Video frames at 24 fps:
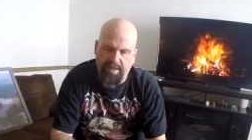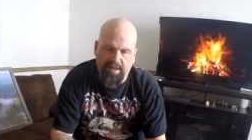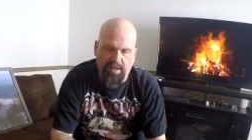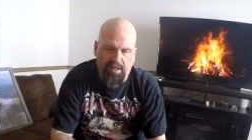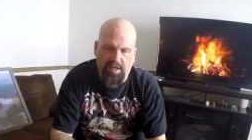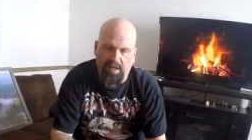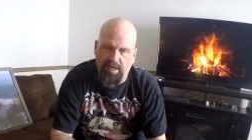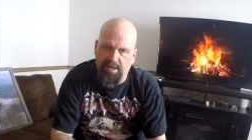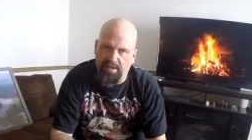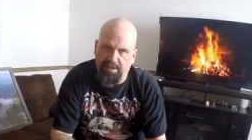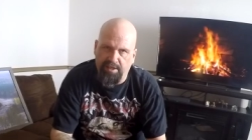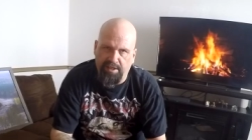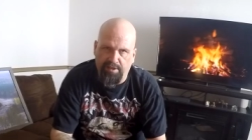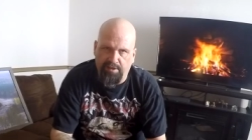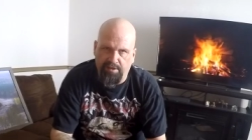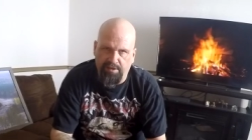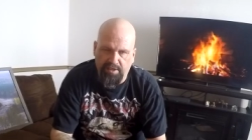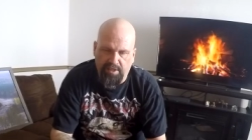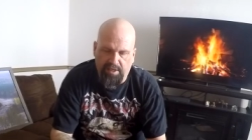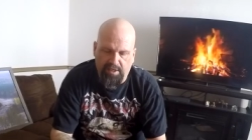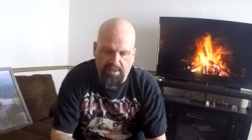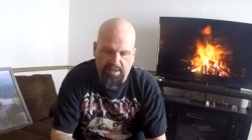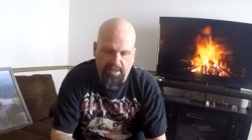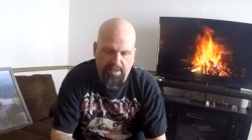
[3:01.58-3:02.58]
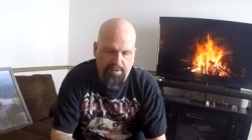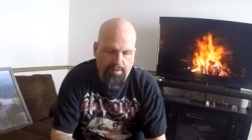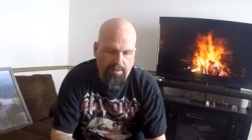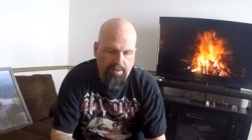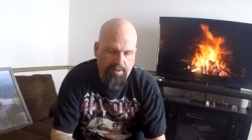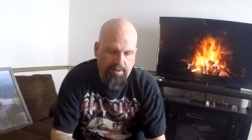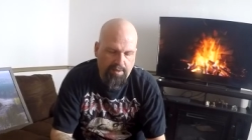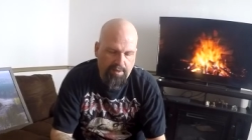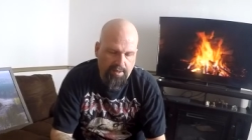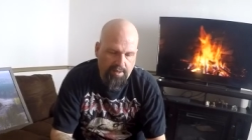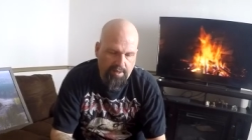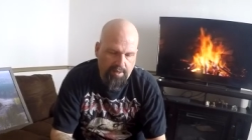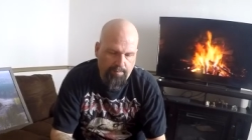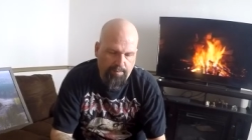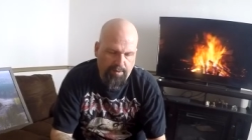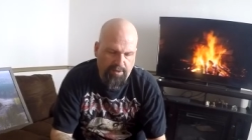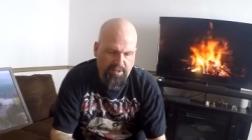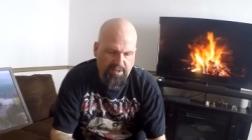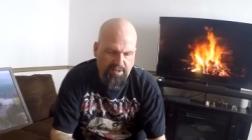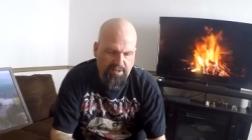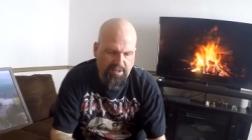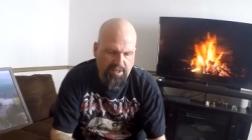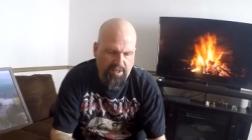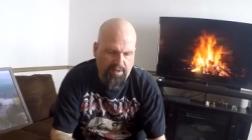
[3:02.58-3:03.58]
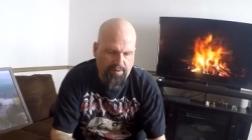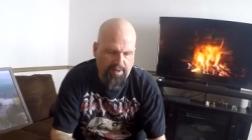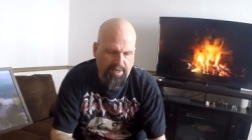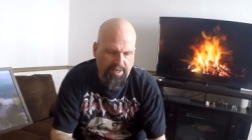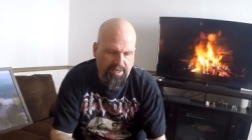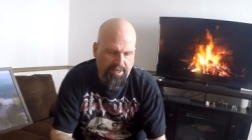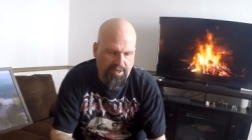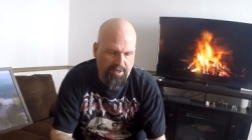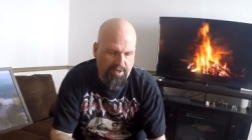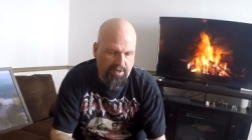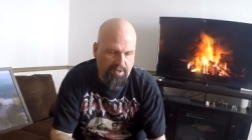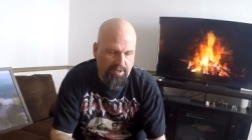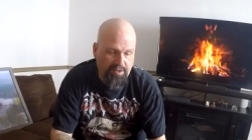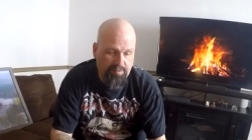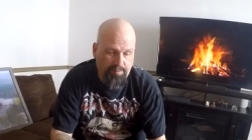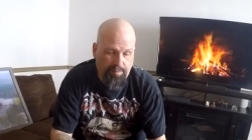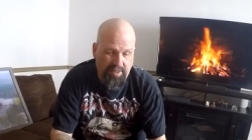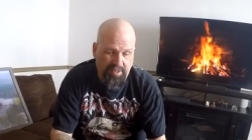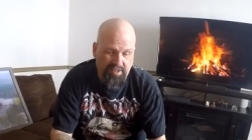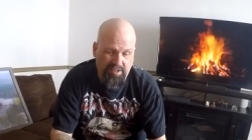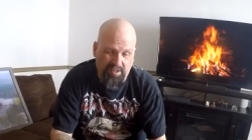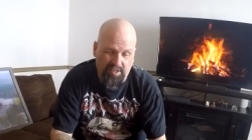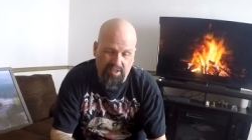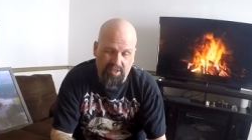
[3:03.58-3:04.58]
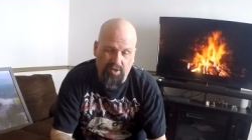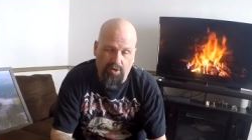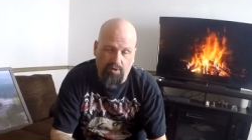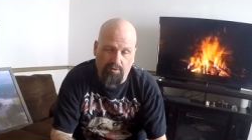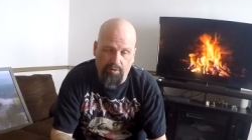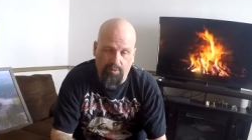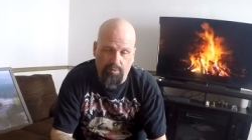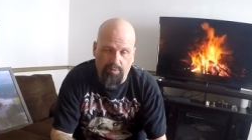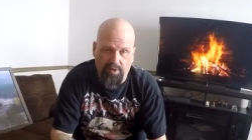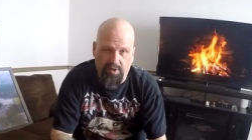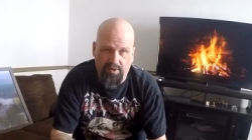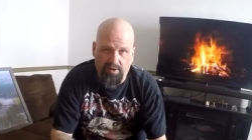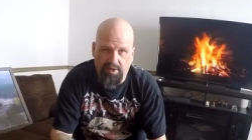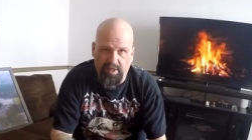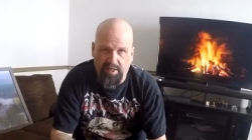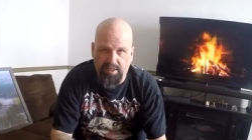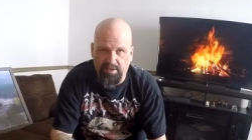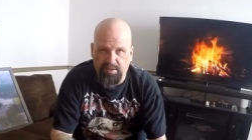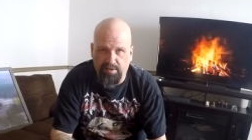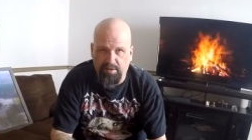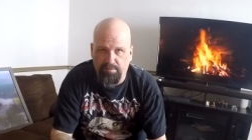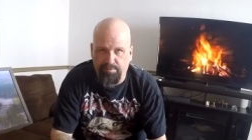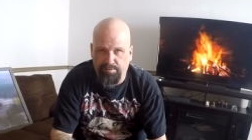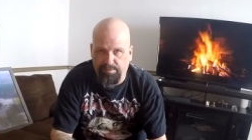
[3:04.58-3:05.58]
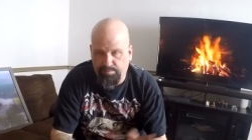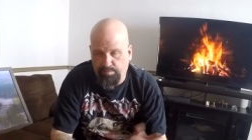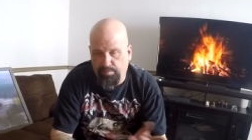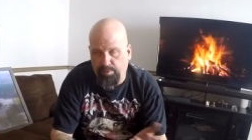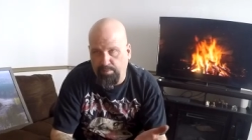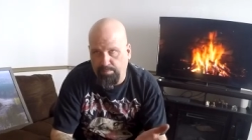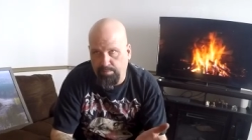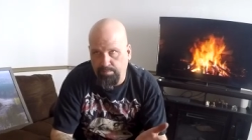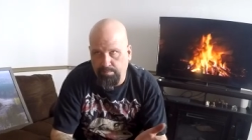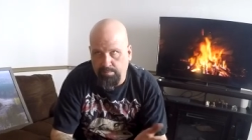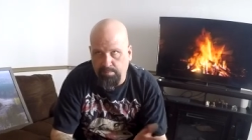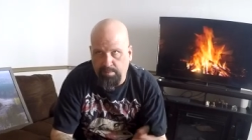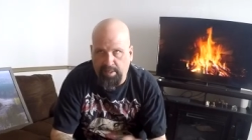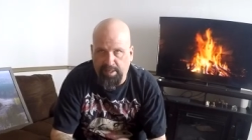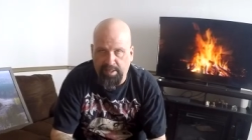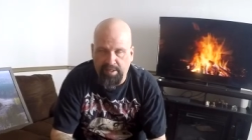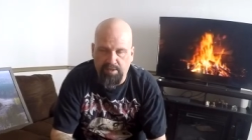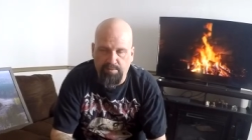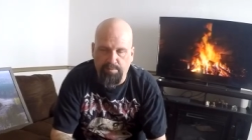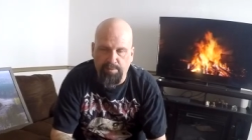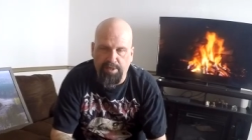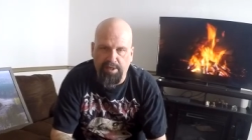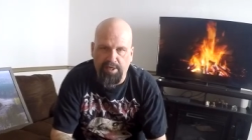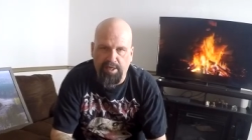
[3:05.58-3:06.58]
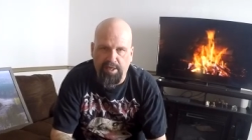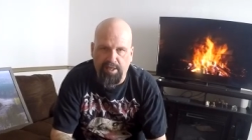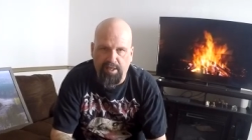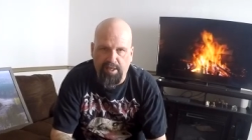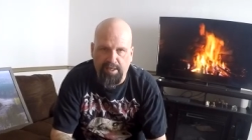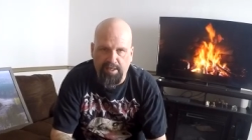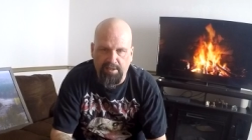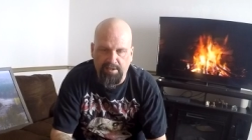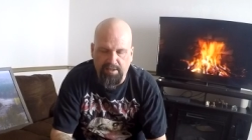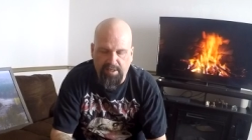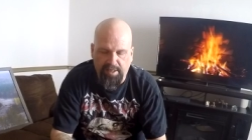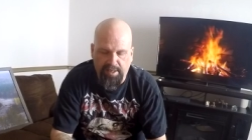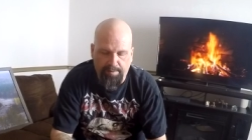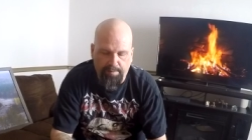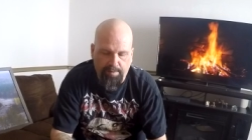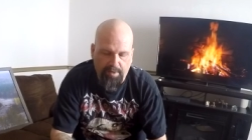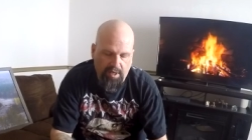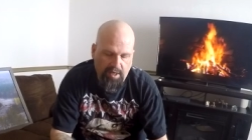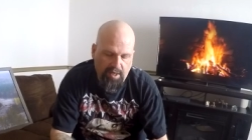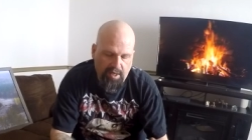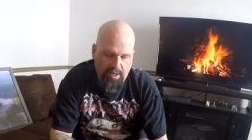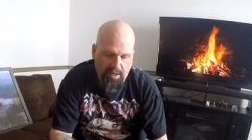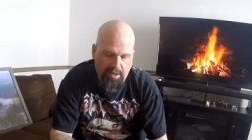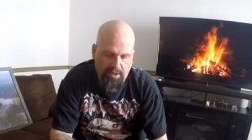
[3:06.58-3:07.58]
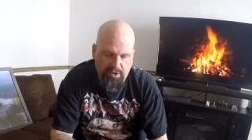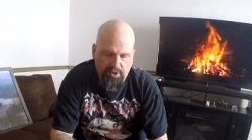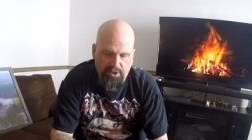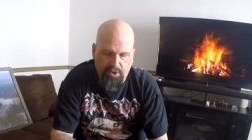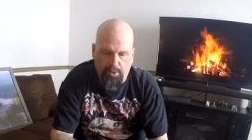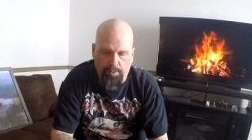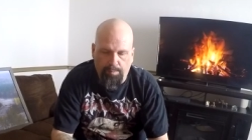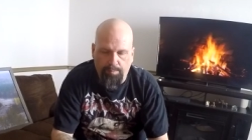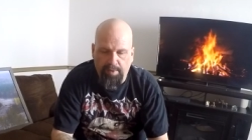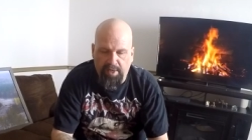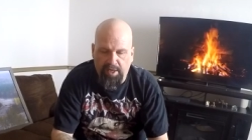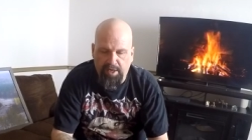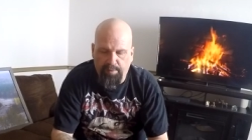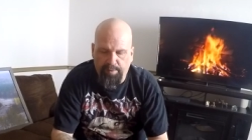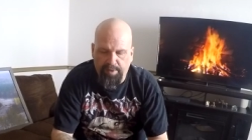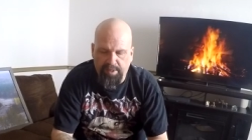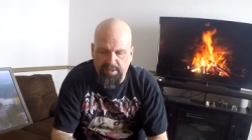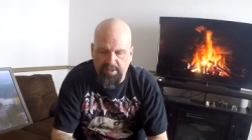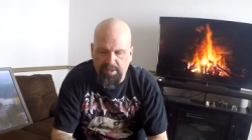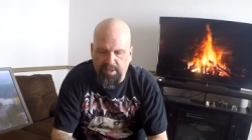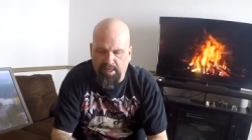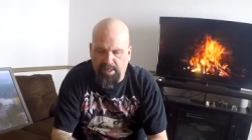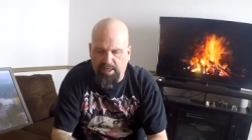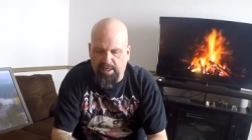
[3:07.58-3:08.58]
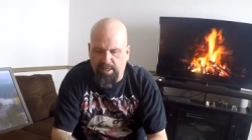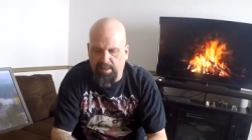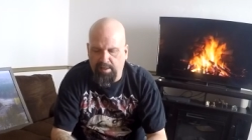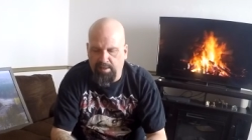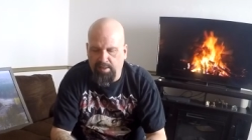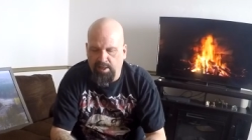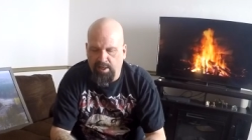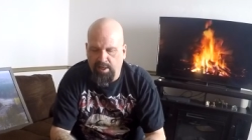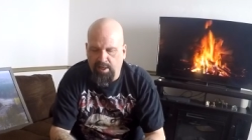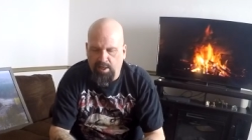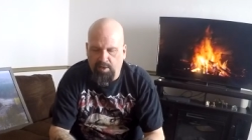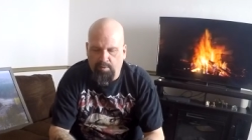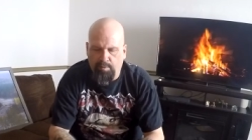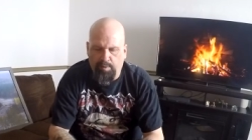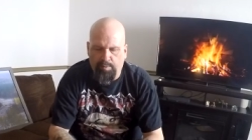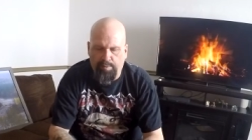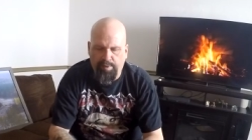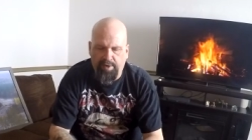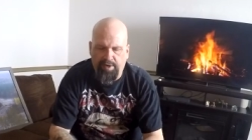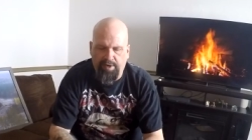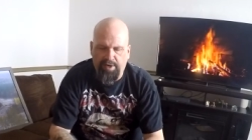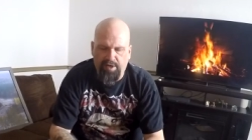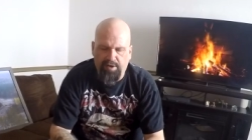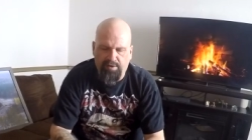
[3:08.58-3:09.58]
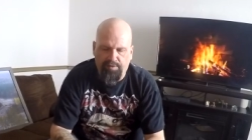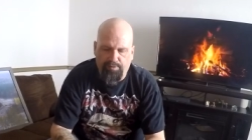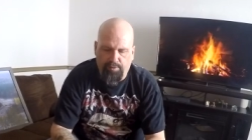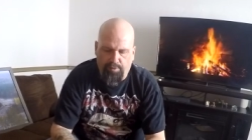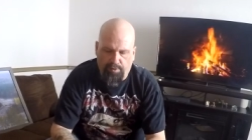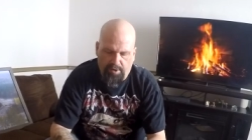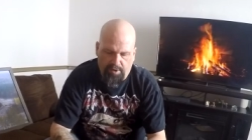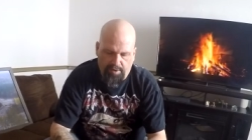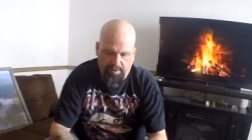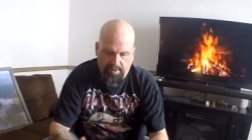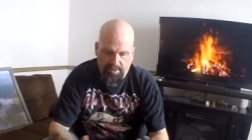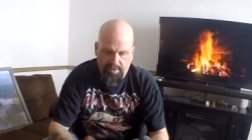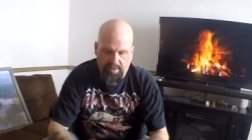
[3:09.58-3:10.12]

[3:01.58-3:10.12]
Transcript: a lot of deals online. But this deal right here is basically over with as of, well, I guess midnight last night. So anyways, uh, what we were here for,